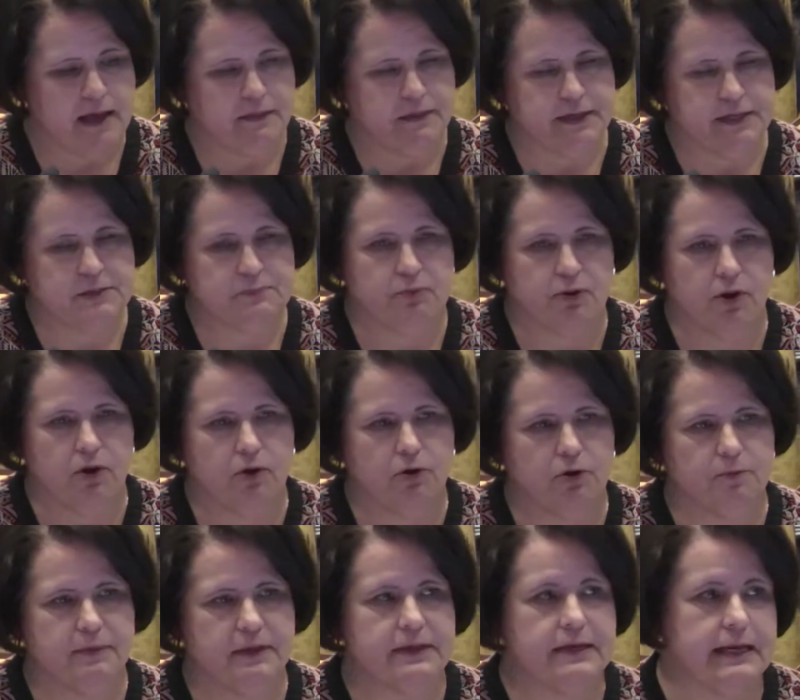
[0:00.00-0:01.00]
This
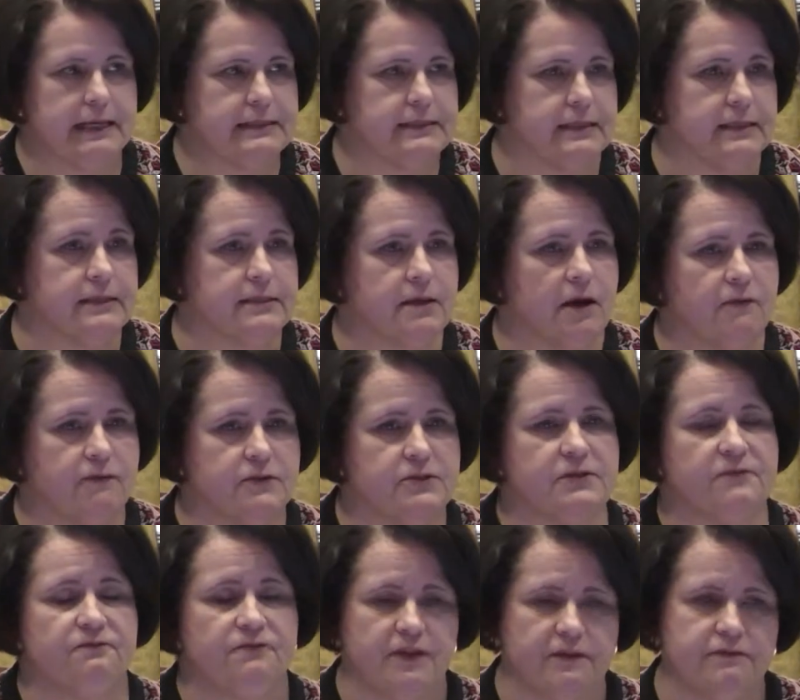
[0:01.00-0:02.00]
program, in essence,
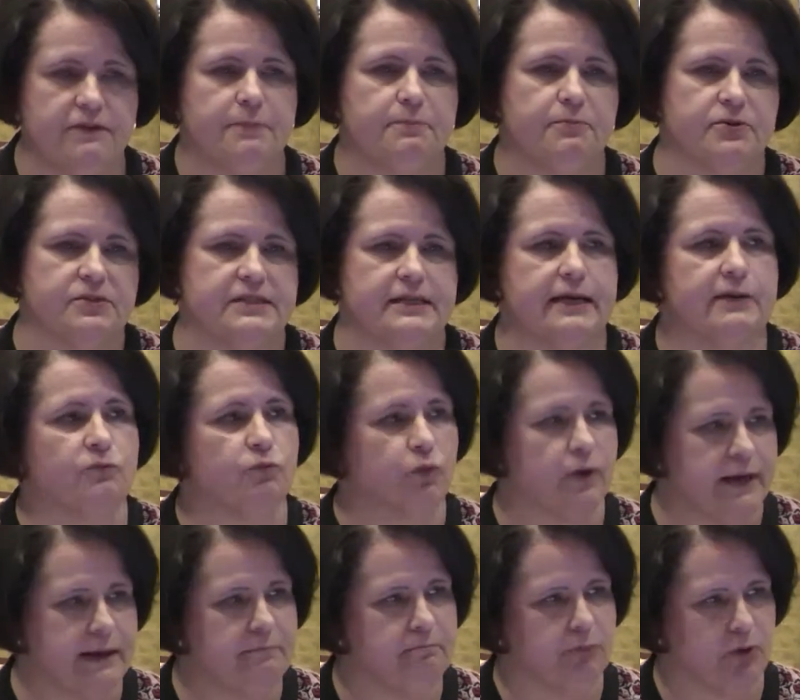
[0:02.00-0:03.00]
offers a 50%
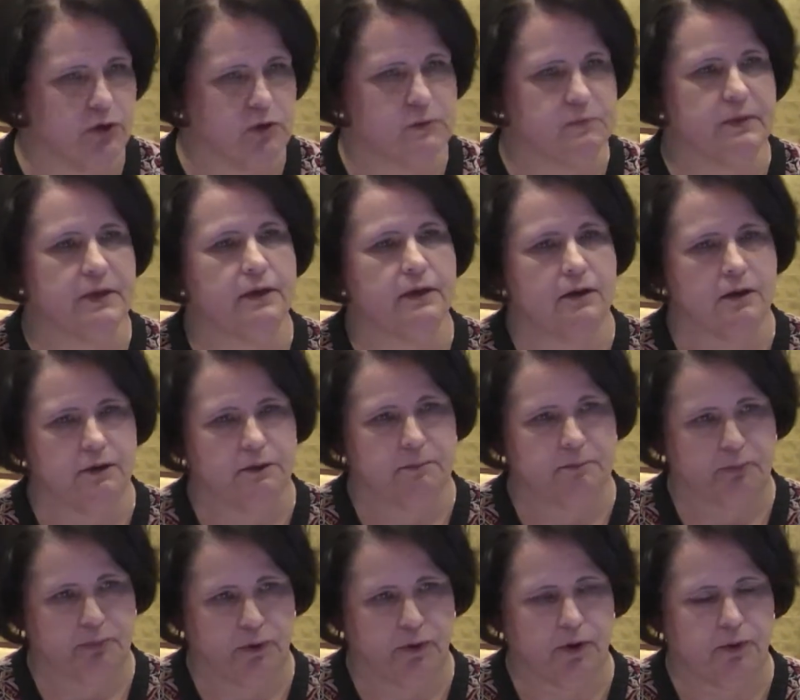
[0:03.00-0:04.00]
reimbursement on
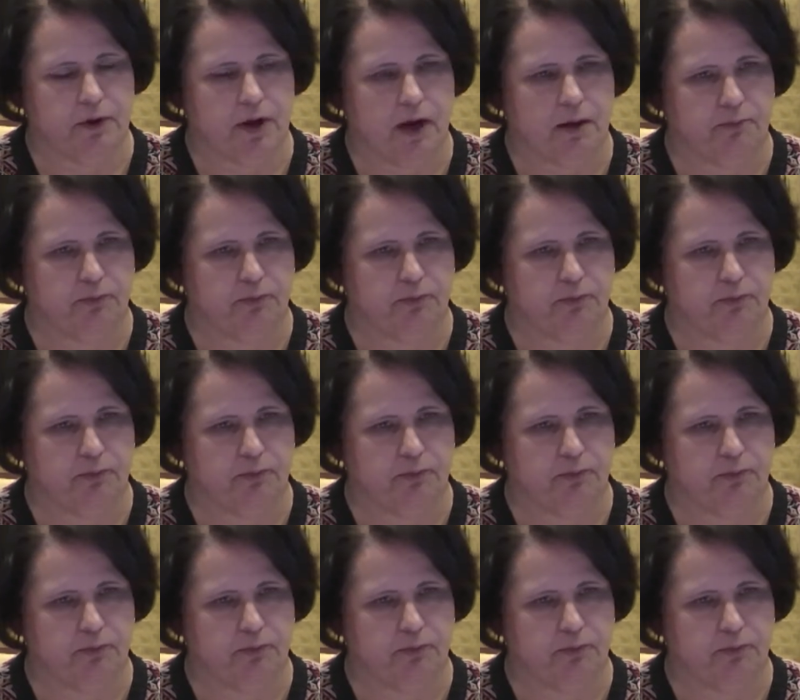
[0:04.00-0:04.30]
impro